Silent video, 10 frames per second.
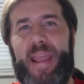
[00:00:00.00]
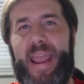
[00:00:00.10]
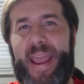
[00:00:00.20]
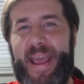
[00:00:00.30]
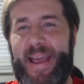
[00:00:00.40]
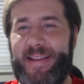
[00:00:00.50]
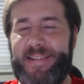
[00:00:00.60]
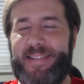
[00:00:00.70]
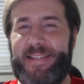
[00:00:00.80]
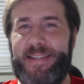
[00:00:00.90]

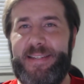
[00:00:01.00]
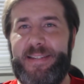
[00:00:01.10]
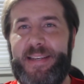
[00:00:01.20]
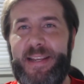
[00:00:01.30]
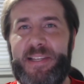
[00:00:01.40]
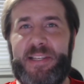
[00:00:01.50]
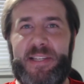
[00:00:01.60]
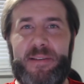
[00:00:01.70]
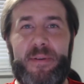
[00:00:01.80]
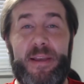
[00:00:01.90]
And
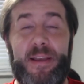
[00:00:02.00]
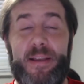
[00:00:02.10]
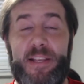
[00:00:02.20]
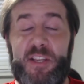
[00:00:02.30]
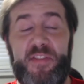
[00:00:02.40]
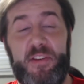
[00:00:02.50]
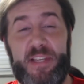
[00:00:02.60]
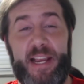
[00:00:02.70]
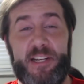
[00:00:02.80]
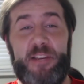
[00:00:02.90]
this
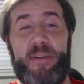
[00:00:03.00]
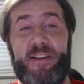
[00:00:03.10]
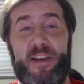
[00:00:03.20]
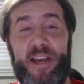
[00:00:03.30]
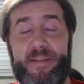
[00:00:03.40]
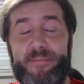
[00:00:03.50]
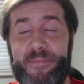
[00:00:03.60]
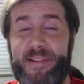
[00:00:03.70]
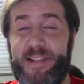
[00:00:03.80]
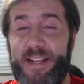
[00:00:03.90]
feud's actually been good.
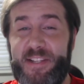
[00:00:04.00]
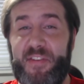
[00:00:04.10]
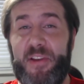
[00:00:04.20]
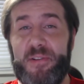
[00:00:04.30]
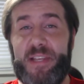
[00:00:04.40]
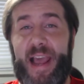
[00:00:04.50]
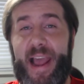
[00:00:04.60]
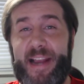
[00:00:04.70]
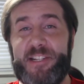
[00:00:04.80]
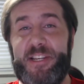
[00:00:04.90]

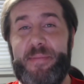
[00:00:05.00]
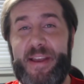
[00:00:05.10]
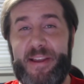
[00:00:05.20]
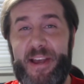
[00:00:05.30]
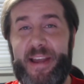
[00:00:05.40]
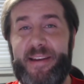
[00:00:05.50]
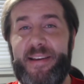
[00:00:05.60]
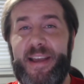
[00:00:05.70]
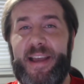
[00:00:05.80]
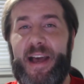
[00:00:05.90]

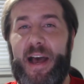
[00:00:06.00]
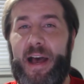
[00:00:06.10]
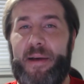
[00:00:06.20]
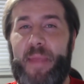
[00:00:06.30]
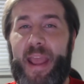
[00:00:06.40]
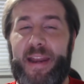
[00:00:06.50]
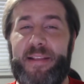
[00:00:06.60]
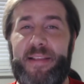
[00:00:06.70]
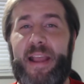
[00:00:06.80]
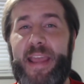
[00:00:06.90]
And
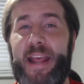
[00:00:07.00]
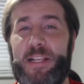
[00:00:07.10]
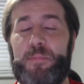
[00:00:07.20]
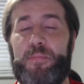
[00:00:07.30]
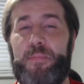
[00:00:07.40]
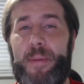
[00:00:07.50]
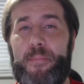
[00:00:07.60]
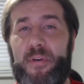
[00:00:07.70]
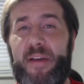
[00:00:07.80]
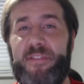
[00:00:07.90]
it's been
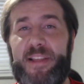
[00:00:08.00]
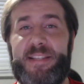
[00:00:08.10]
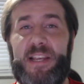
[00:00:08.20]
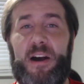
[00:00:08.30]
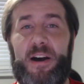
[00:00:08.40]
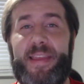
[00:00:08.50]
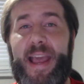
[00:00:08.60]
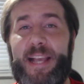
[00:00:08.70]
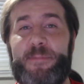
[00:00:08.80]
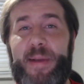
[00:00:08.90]
prevalent on the
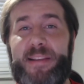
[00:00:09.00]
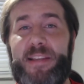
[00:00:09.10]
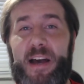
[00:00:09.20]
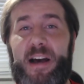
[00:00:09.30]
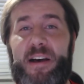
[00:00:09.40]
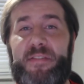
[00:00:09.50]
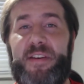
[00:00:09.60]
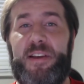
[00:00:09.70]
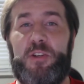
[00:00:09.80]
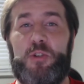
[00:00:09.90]
aspect of
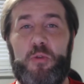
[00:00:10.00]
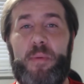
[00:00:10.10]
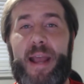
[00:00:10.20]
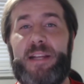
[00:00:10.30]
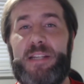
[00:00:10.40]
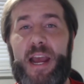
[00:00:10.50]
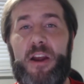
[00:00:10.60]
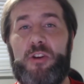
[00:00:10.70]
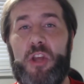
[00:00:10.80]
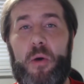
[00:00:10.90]
Drew
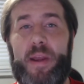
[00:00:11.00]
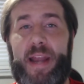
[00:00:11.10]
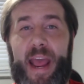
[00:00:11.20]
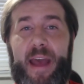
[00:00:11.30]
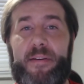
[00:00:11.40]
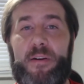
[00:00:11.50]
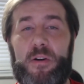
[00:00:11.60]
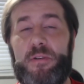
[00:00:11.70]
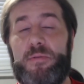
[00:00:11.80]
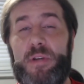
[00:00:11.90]

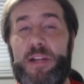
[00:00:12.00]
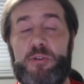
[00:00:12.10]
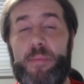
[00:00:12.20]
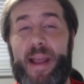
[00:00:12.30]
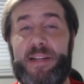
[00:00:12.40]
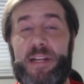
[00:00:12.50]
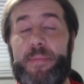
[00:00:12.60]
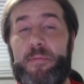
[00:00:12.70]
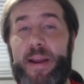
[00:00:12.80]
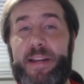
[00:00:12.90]
McIntyre
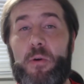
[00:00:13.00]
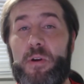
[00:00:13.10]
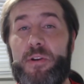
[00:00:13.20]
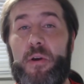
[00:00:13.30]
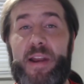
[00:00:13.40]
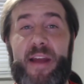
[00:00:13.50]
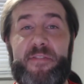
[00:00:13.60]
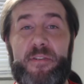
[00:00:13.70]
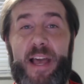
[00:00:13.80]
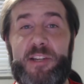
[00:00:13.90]
but Randy Orton going
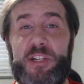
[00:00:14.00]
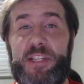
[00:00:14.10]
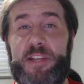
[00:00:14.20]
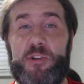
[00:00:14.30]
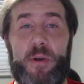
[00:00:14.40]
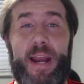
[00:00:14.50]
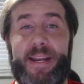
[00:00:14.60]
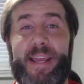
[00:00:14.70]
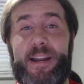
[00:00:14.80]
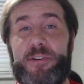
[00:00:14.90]
after legends and trying
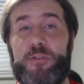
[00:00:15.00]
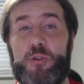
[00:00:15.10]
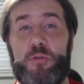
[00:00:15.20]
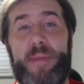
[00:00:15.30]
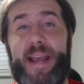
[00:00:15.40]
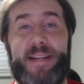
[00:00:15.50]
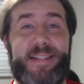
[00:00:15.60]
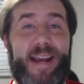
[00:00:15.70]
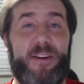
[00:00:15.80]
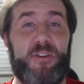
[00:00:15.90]
to get under Drew
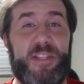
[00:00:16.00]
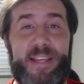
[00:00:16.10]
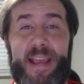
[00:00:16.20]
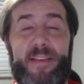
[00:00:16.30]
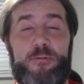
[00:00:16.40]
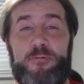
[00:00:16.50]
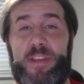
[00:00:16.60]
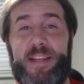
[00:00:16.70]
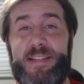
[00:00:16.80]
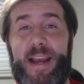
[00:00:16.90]
McIntyre's skin through
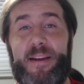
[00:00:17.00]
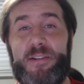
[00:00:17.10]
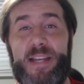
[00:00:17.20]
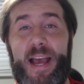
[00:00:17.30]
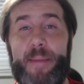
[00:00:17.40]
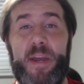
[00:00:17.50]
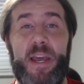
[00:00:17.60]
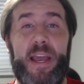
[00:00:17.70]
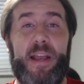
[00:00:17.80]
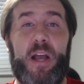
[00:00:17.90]
the entire time.
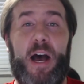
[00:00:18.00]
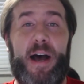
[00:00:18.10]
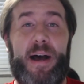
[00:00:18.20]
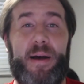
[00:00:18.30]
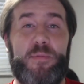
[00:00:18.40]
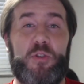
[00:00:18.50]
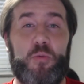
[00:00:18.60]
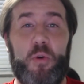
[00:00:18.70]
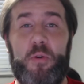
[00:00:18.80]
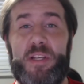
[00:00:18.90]

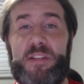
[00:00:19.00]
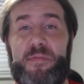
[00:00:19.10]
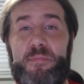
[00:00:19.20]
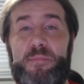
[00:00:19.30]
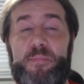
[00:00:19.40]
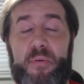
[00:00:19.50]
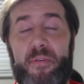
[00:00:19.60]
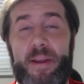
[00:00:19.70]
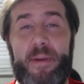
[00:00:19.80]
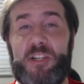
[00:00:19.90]
Drew is
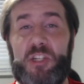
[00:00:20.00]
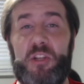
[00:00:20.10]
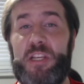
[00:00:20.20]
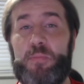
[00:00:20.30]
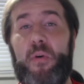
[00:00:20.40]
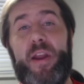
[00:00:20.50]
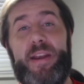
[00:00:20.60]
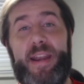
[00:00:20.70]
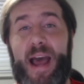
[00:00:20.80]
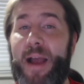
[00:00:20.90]
pretty much to this
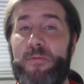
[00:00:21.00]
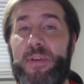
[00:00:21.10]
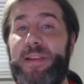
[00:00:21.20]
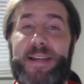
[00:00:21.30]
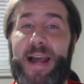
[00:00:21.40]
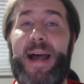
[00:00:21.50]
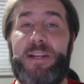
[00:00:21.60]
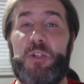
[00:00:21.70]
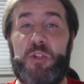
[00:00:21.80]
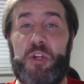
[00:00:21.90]
point not really
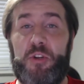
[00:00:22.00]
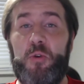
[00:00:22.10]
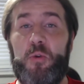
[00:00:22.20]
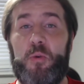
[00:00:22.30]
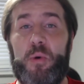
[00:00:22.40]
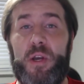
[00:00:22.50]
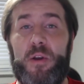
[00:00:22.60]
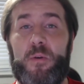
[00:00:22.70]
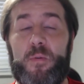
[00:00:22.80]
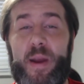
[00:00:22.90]
gotten to
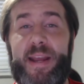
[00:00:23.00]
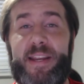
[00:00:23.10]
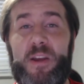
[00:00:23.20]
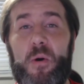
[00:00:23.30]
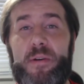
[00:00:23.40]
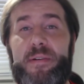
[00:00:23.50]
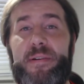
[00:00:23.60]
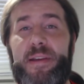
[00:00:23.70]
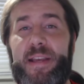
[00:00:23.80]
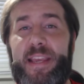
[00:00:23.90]
Randy
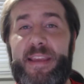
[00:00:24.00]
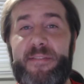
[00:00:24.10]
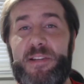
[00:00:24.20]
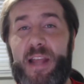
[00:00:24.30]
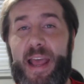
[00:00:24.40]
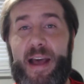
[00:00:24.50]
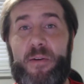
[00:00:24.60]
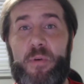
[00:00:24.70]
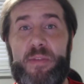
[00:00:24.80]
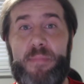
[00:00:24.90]
Orton, even
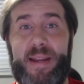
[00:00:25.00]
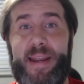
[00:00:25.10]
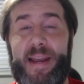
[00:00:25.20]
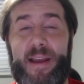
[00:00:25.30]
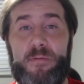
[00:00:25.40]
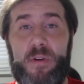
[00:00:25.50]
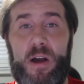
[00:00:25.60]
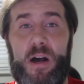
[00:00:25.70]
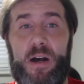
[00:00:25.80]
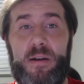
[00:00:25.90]
with Monday Night
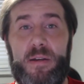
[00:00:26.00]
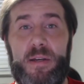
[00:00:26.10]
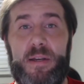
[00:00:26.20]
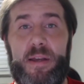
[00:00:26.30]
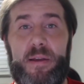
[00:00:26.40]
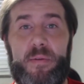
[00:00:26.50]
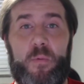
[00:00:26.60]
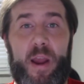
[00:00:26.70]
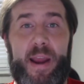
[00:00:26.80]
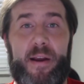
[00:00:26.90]
Raw,
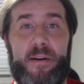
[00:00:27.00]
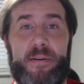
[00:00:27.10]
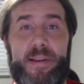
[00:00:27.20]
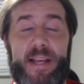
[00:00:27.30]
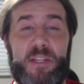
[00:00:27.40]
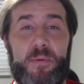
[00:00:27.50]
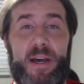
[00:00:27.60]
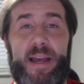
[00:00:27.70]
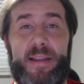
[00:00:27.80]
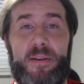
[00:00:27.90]
where, guess
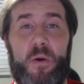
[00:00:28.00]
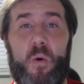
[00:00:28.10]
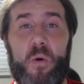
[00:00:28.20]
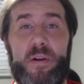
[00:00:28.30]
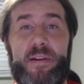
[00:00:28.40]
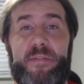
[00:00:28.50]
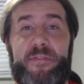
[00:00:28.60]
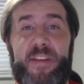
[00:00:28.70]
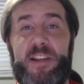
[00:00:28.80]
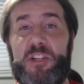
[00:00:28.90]
what? Orton
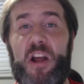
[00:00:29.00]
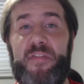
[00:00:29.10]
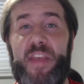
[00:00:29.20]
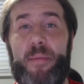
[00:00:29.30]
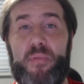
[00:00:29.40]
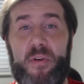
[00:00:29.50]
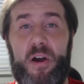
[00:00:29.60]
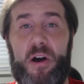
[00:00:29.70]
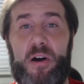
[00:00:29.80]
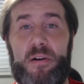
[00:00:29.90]
finished off that
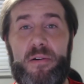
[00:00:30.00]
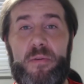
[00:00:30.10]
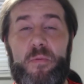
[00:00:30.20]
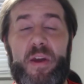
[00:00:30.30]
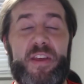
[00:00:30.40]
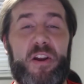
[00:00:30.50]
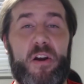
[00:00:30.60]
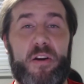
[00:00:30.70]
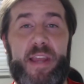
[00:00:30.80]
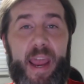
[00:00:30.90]
brawl with an
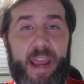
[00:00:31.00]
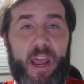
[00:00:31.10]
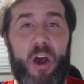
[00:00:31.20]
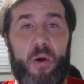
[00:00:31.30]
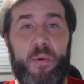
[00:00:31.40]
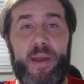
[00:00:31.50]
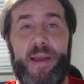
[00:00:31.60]
RKO.